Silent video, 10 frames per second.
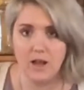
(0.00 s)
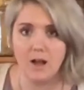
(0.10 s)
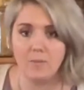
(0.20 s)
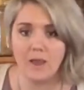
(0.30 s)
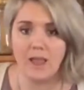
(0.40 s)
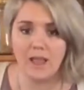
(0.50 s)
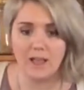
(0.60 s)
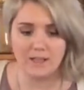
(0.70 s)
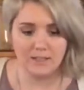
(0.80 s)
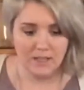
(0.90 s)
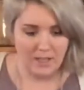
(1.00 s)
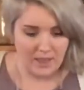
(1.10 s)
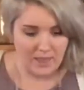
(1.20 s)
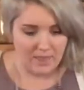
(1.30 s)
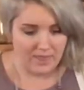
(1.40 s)
And
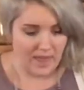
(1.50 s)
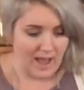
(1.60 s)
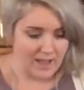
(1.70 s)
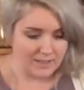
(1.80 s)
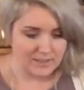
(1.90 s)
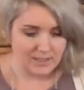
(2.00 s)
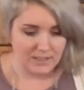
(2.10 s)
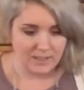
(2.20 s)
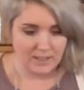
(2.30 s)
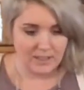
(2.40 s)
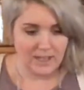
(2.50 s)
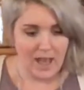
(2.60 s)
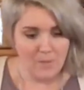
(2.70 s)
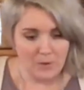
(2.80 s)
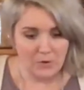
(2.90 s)
that
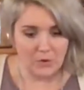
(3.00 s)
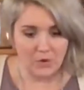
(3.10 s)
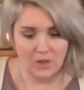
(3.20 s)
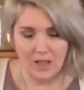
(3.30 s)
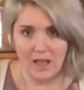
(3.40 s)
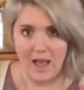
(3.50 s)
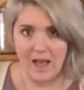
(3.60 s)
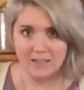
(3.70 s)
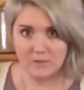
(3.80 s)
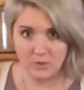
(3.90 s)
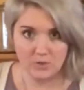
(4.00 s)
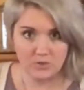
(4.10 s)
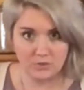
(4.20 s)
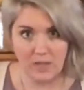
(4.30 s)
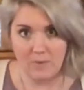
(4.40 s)
chemical has
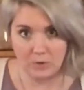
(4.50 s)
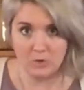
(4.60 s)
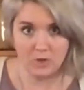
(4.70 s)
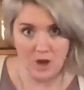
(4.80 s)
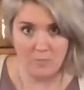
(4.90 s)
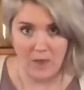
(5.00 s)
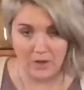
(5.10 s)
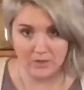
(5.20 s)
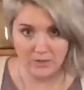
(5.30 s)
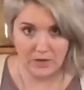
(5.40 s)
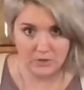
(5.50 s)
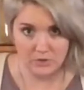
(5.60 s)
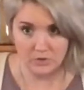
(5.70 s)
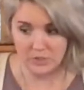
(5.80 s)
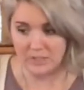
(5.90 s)
those chemical compounds,
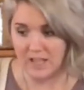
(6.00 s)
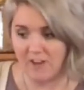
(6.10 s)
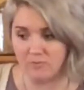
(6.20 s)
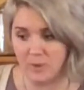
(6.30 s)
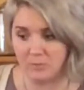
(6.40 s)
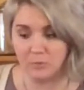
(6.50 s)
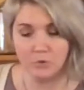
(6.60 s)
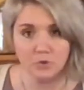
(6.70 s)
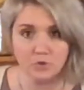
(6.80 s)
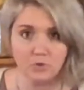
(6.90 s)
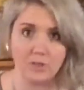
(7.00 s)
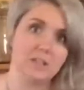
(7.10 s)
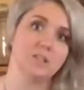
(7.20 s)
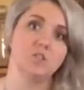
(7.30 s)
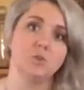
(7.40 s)
phytonutrients, have been
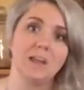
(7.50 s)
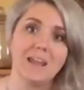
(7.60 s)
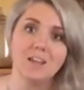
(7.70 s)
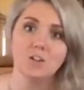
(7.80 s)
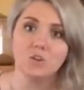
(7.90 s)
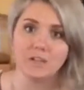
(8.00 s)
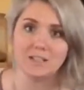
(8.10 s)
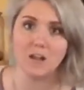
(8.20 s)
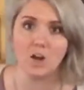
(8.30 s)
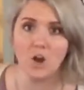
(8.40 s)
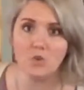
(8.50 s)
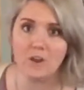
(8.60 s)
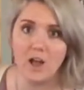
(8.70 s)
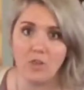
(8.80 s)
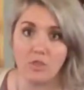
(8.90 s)
proven to increase our own
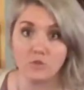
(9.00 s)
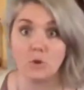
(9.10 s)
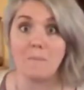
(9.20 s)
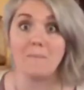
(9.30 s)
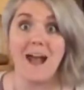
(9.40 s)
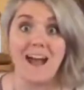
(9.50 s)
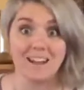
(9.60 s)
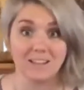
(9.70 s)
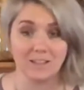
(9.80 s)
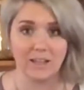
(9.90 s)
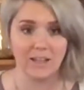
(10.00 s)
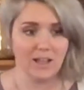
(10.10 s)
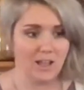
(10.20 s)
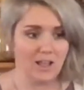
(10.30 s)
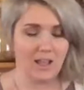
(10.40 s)
health dramatically.
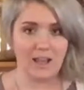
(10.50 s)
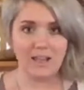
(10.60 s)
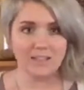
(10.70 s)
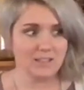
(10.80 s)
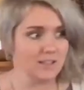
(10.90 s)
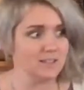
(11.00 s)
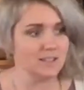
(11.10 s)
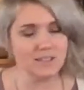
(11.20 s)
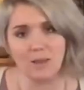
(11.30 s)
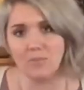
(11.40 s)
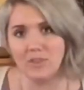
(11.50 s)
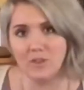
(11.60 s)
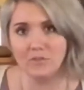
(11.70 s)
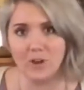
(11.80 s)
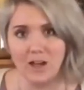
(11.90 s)
It does the same
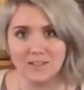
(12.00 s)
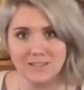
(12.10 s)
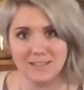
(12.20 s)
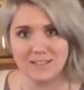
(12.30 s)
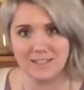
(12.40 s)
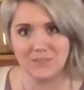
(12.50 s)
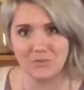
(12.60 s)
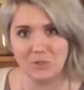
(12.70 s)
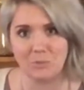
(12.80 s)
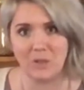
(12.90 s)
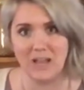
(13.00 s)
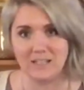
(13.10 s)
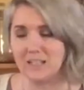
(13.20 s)
thing for us as it does for the plant.